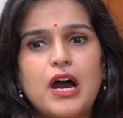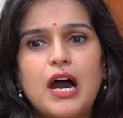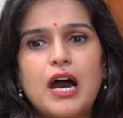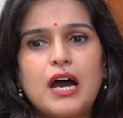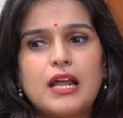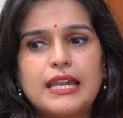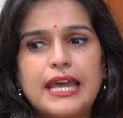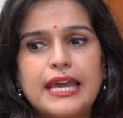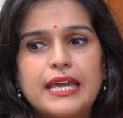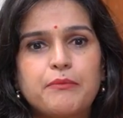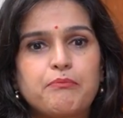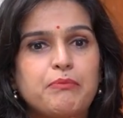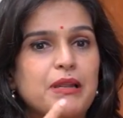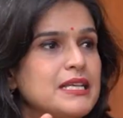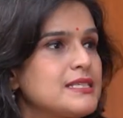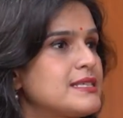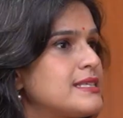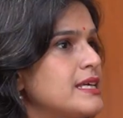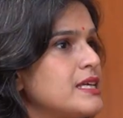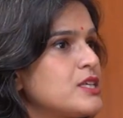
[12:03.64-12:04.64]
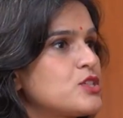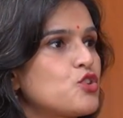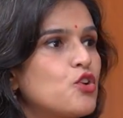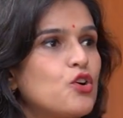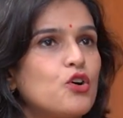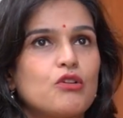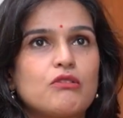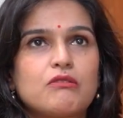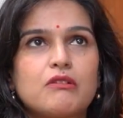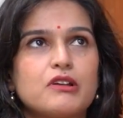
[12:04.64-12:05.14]
are like blessings
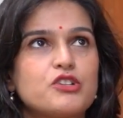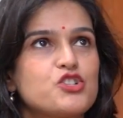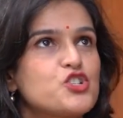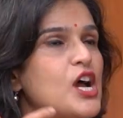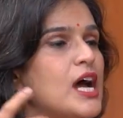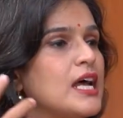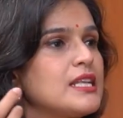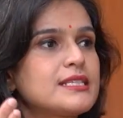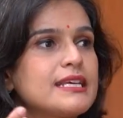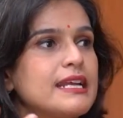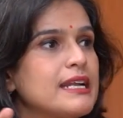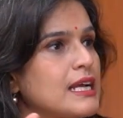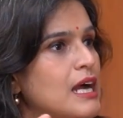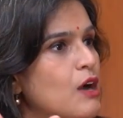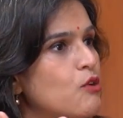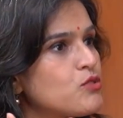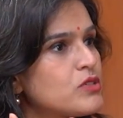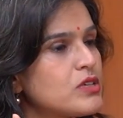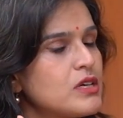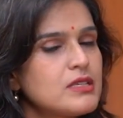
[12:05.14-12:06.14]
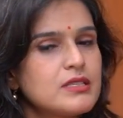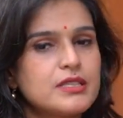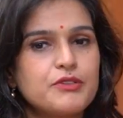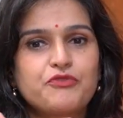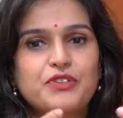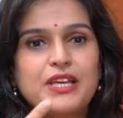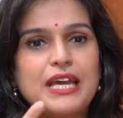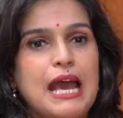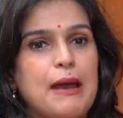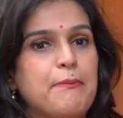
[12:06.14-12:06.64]
or chance encounters.
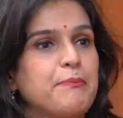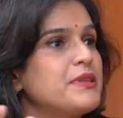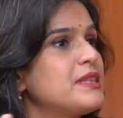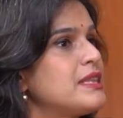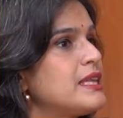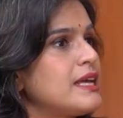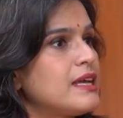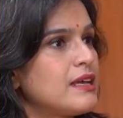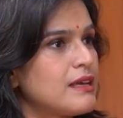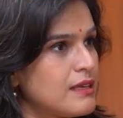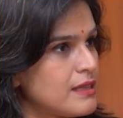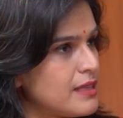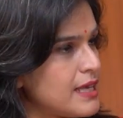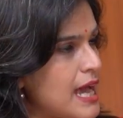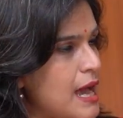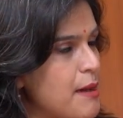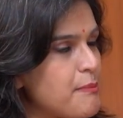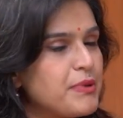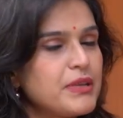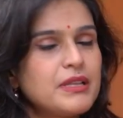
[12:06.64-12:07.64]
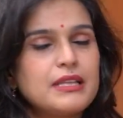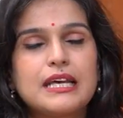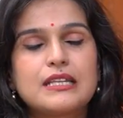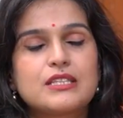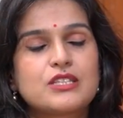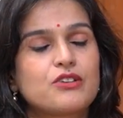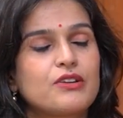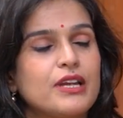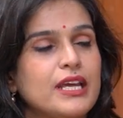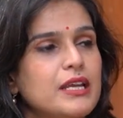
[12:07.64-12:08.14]
If they happen, they happen.
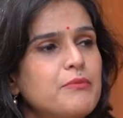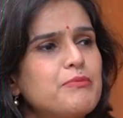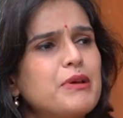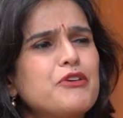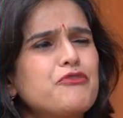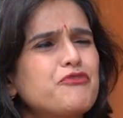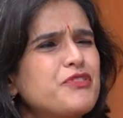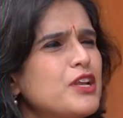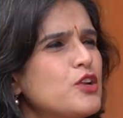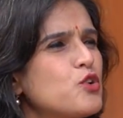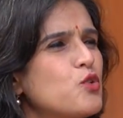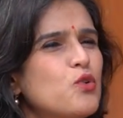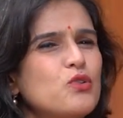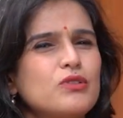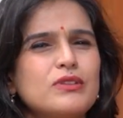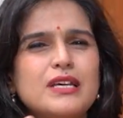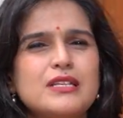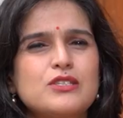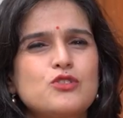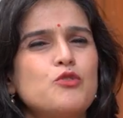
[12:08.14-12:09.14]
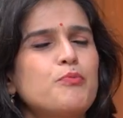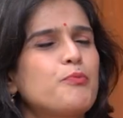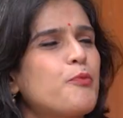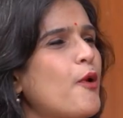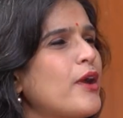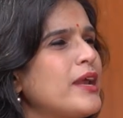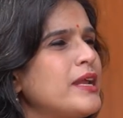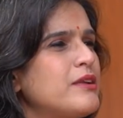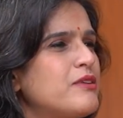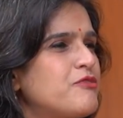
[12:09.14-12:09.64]
That's great. But if they don't, there's no
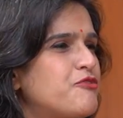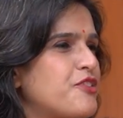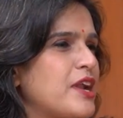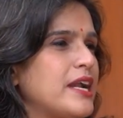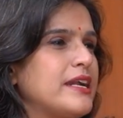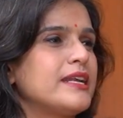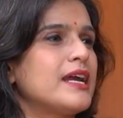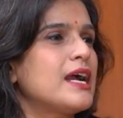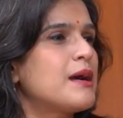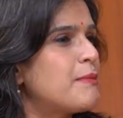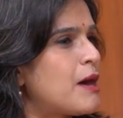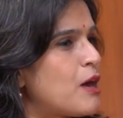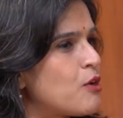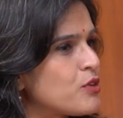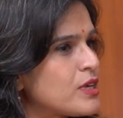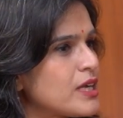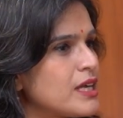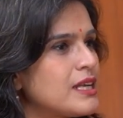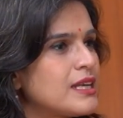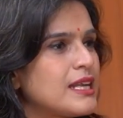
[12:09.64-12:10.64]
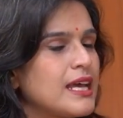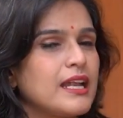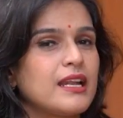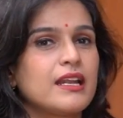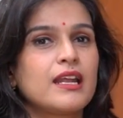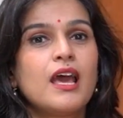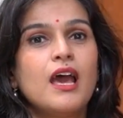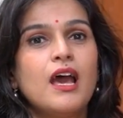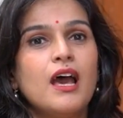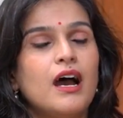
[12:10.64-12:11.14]
point fretting about it
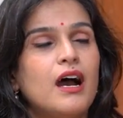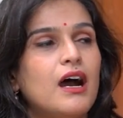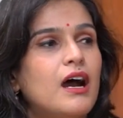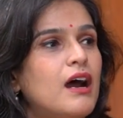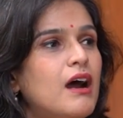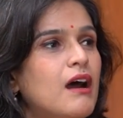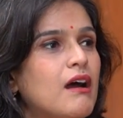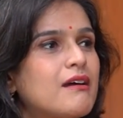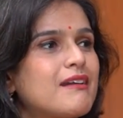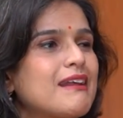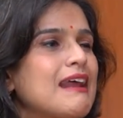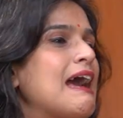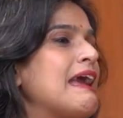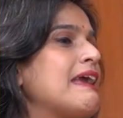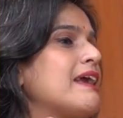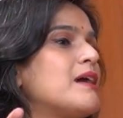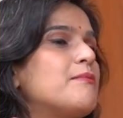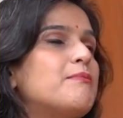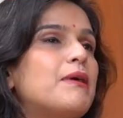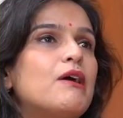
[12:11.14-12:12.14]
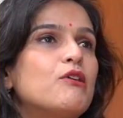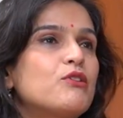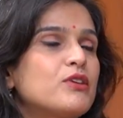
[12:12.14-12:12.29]
and crying about it.